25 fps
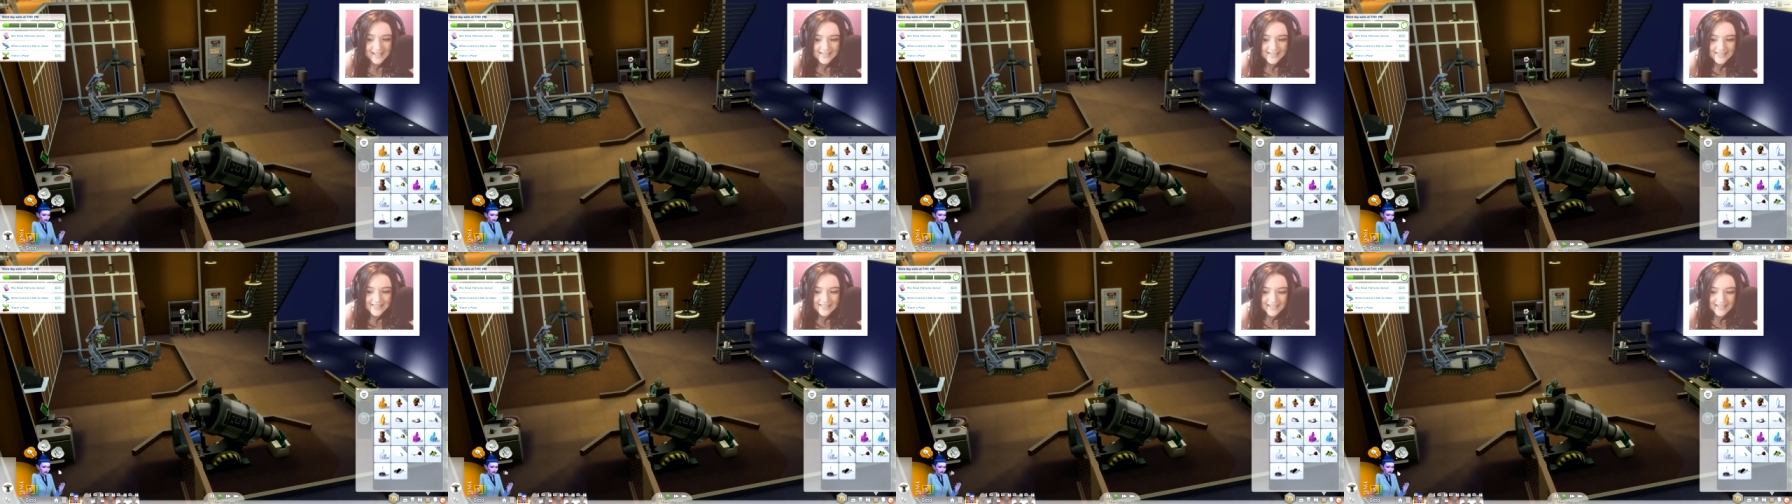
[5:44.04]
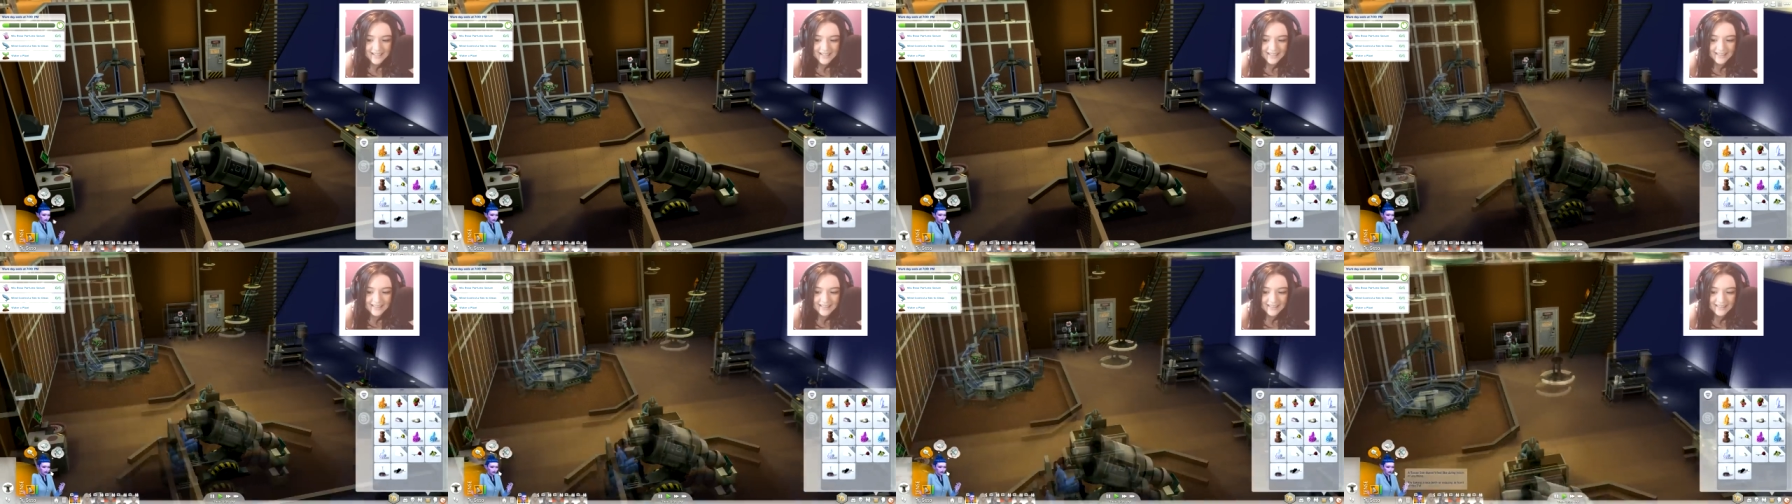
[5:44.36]

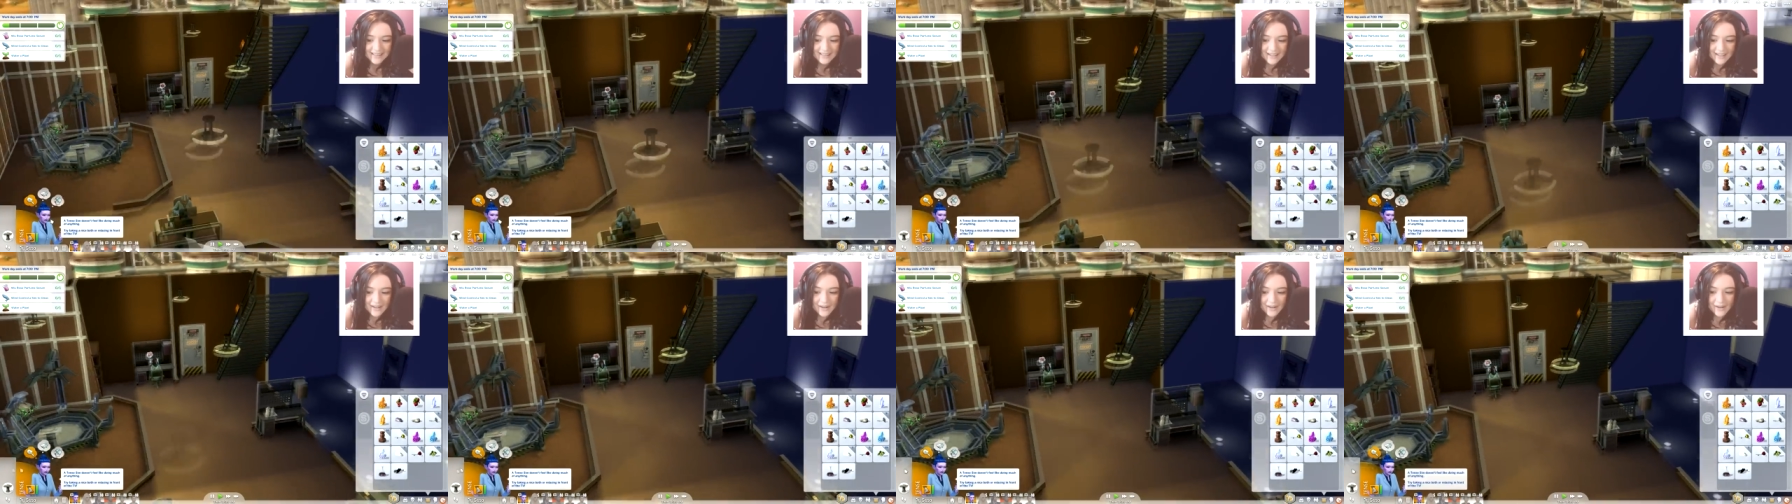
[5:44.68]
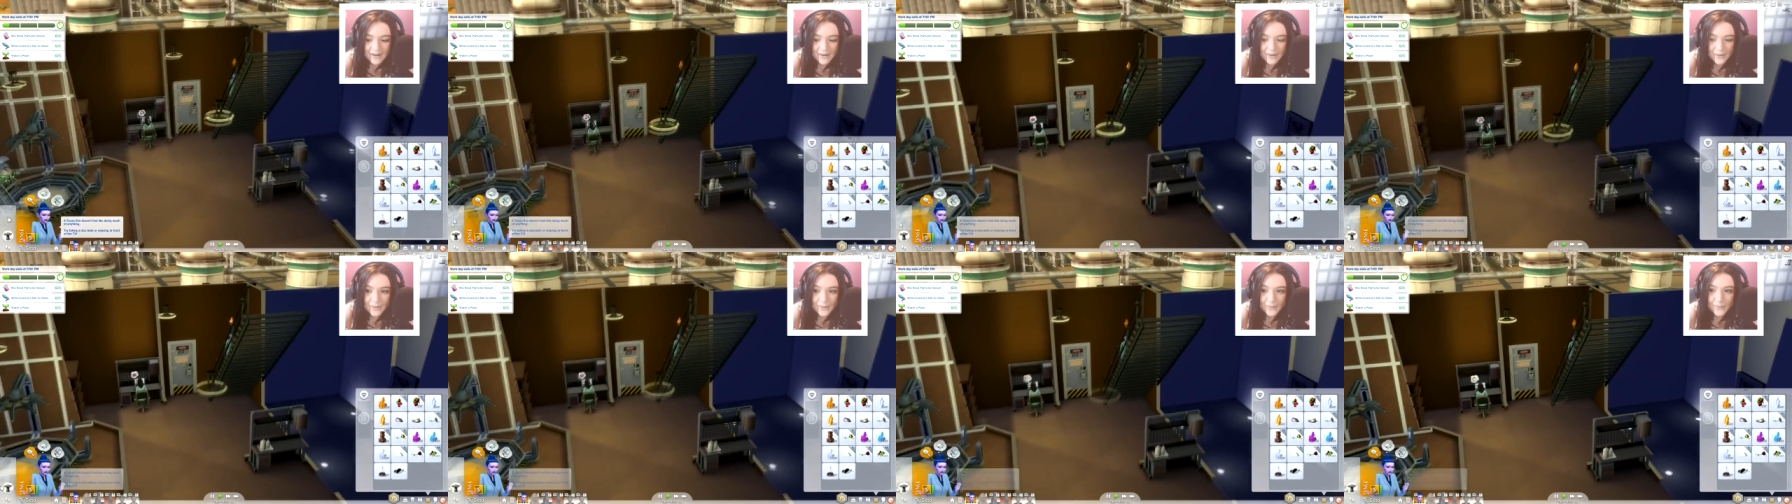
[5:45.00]
Fantastic.
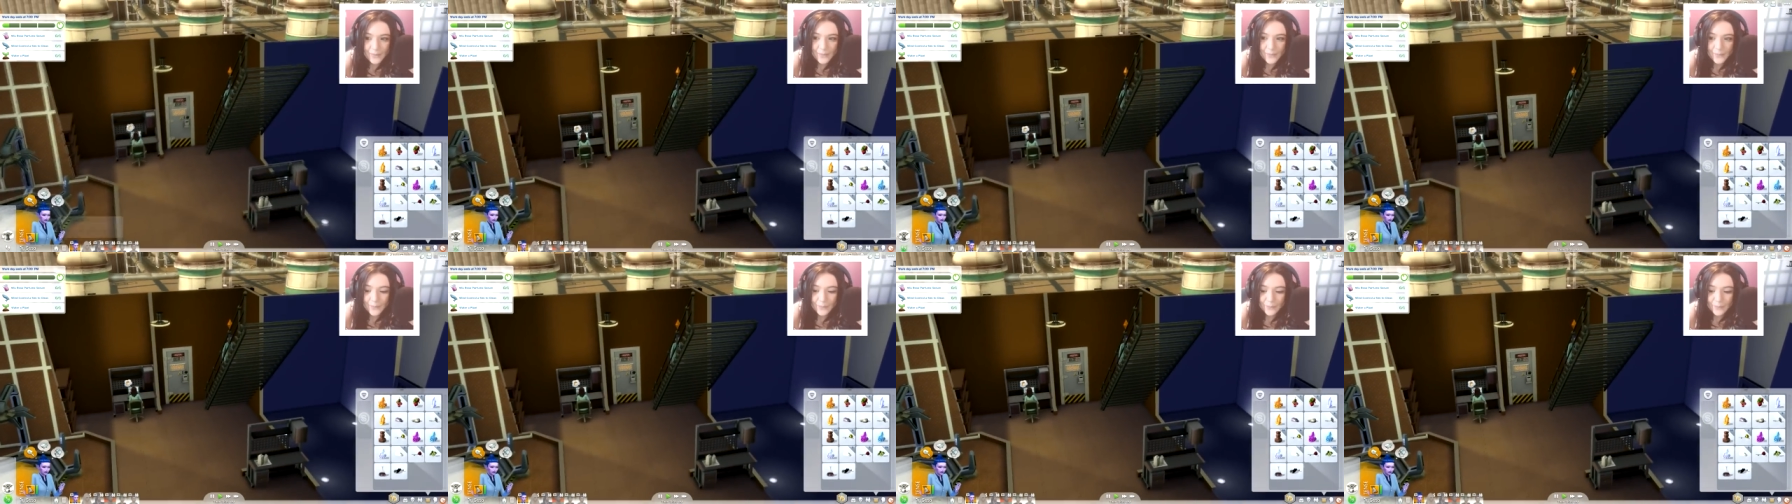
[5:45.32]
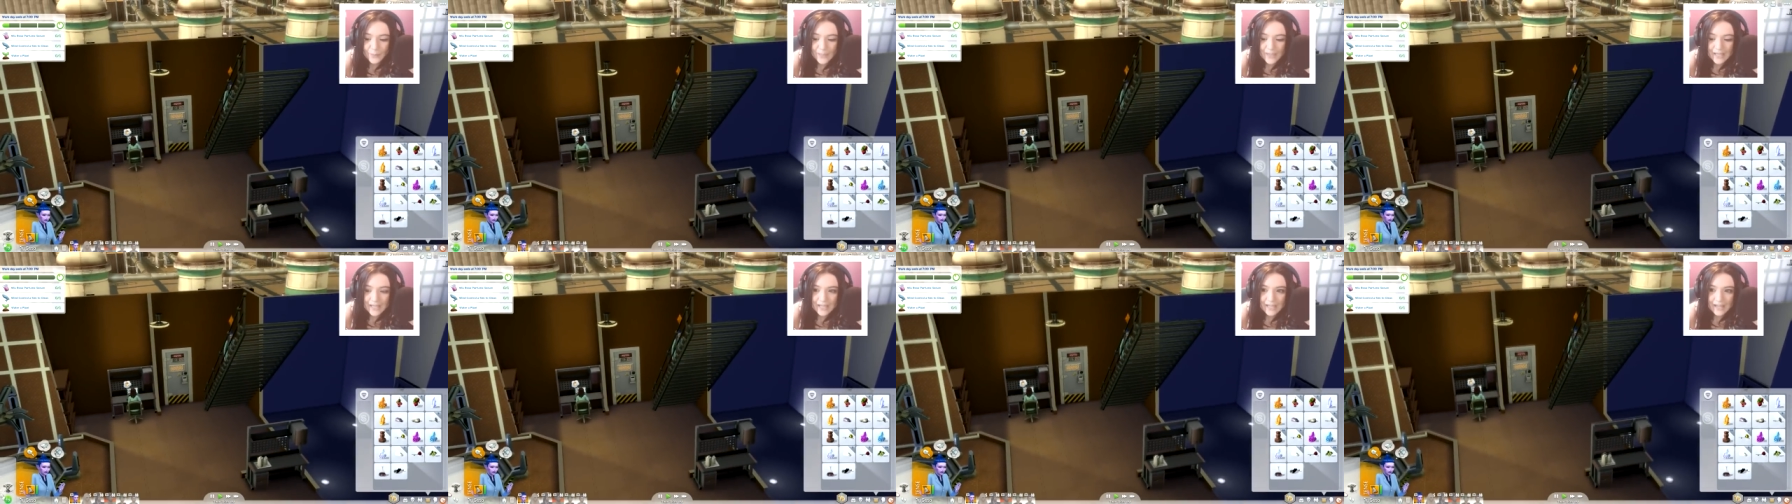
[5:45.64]

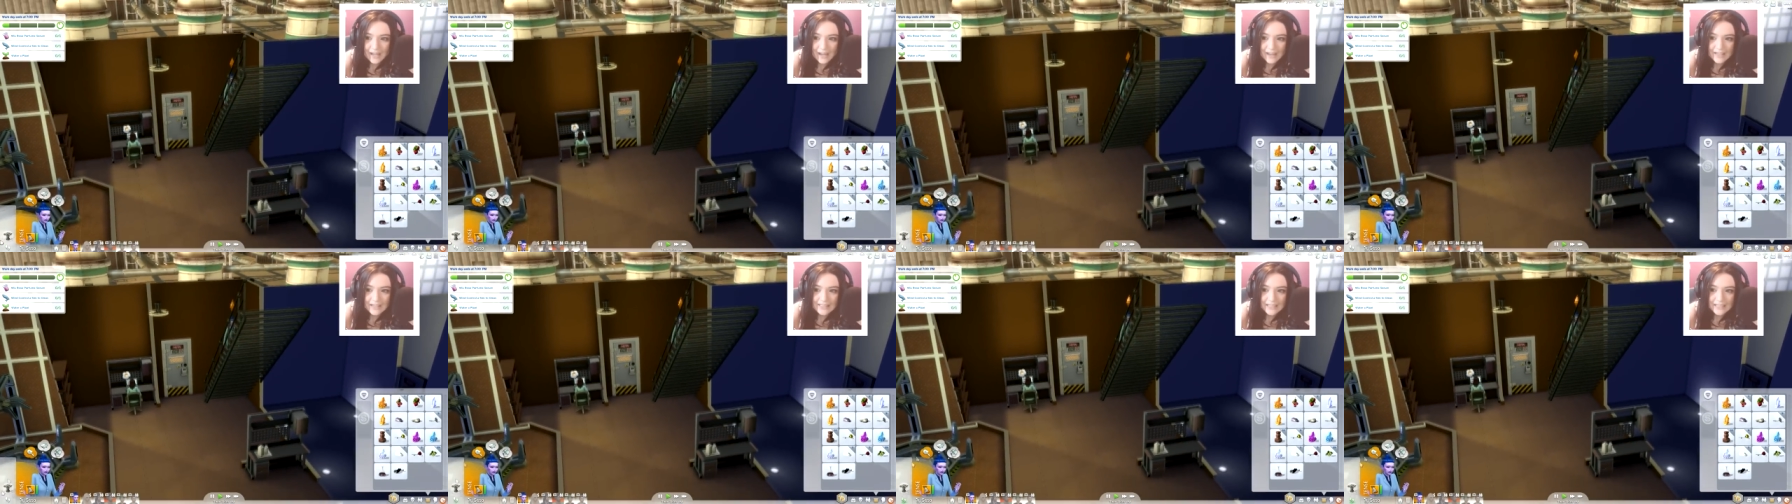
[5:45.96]
We